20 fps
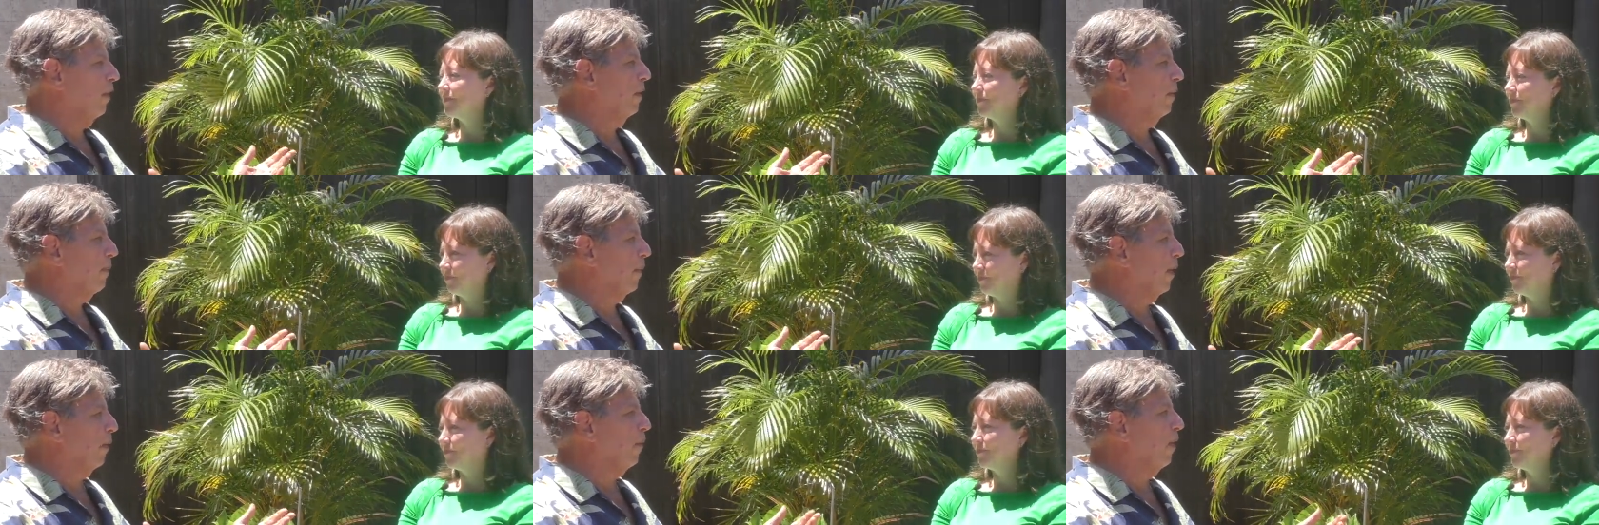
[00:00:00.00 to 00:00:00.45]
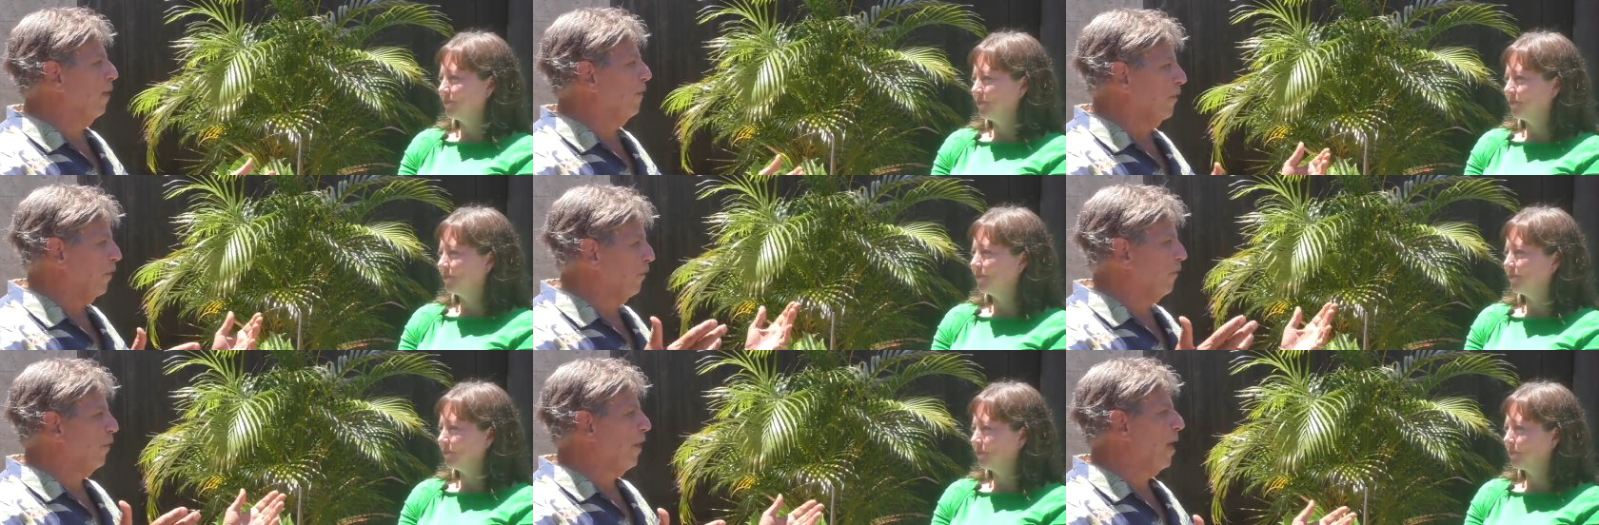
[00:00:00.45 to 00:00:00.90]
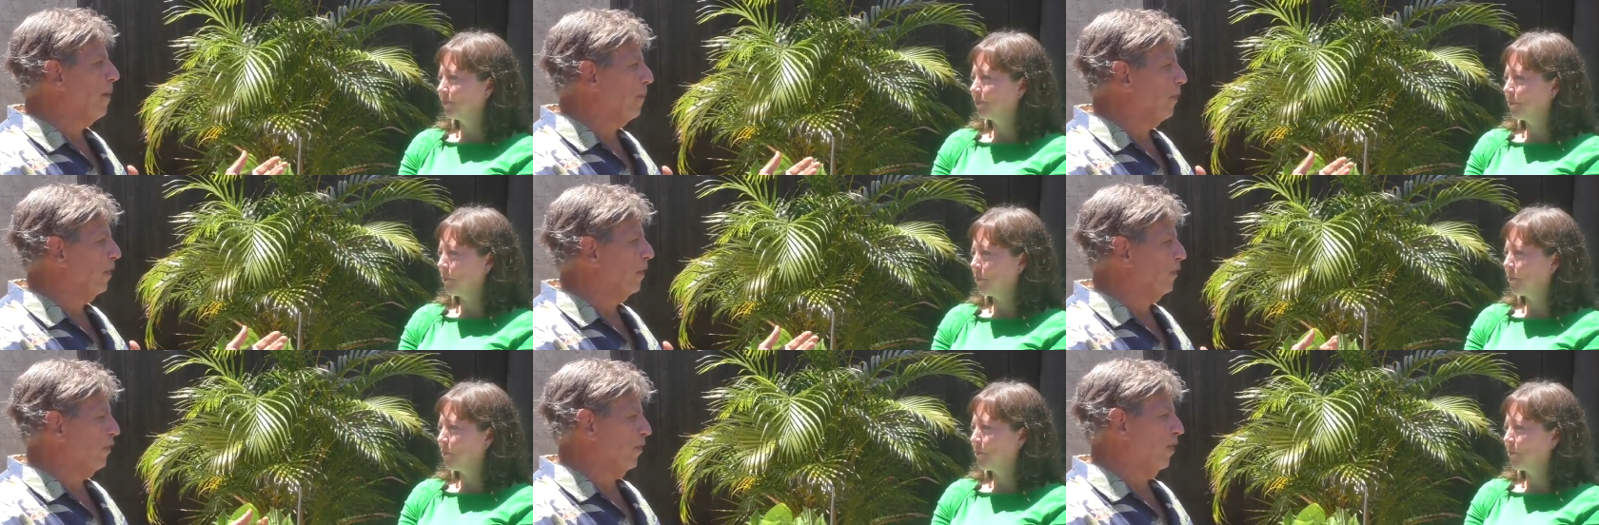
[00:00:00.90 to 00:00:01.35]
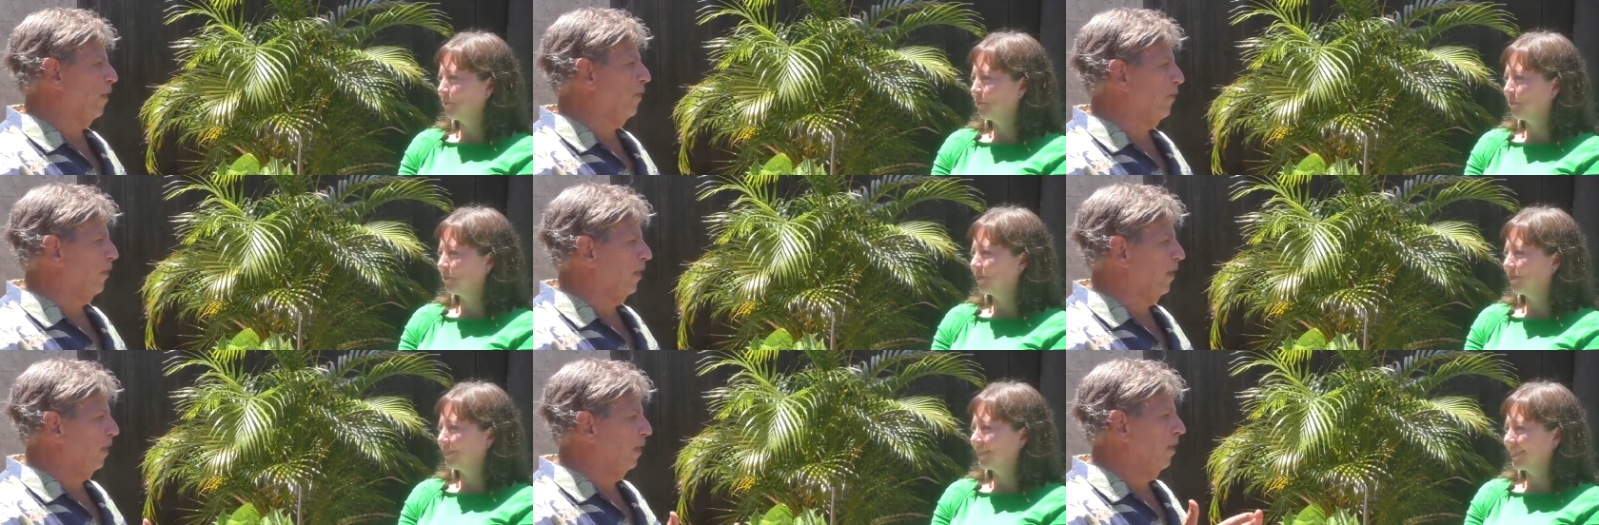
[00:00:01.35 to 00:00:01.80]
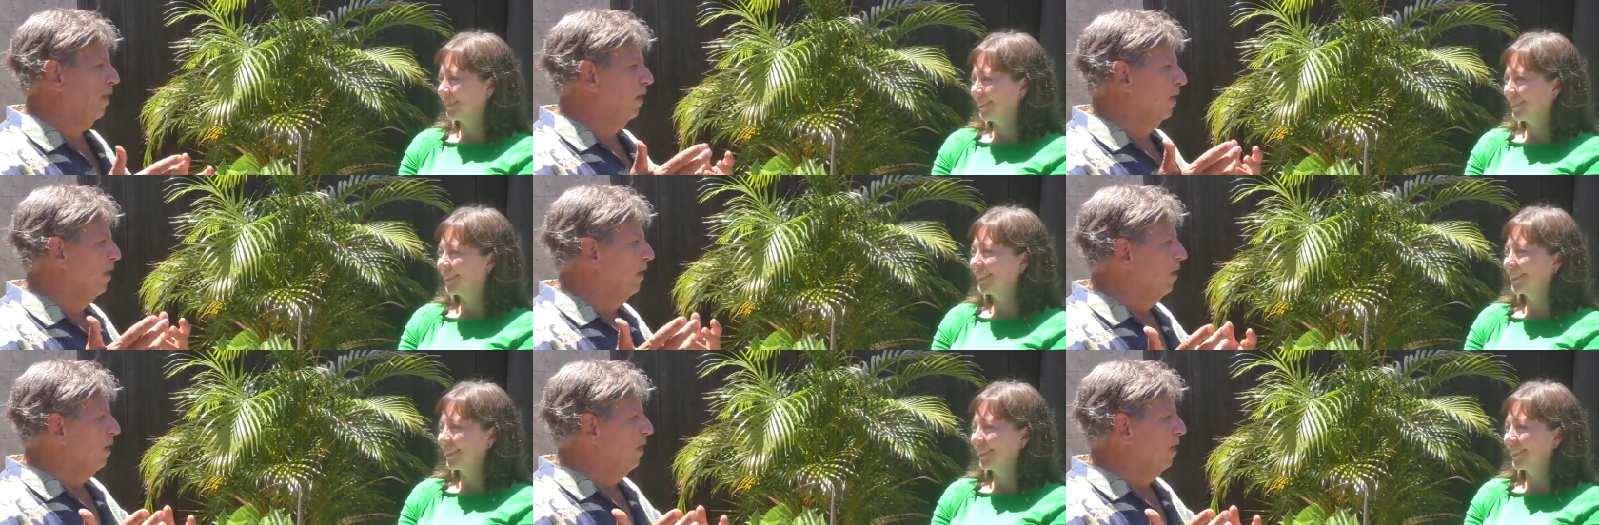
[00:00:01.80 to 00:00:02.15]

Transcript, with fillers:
Speaker 1: Like my wife, the fabulous Davine,